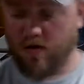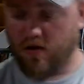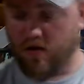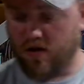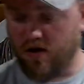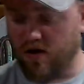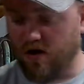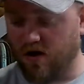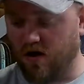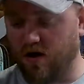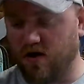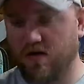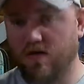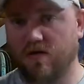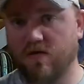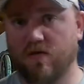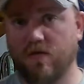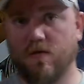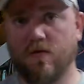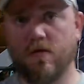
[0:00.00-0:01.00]
Alright,
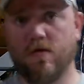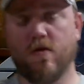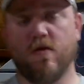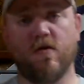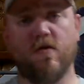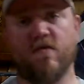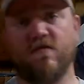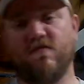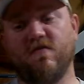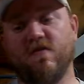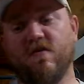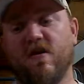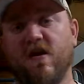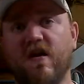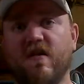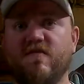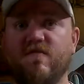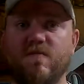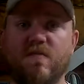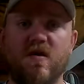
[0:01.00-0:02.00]
so you're
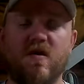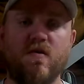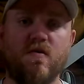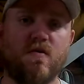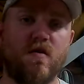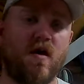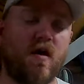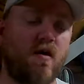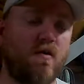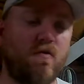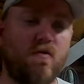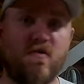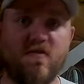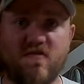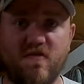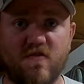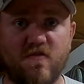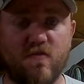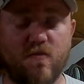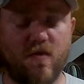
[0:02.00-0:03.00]
asking me, okay, what's
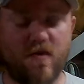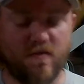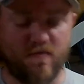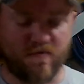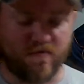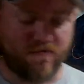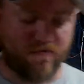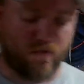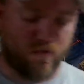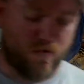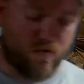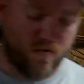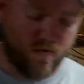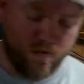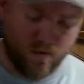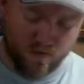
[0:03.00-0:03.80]
the swivel for?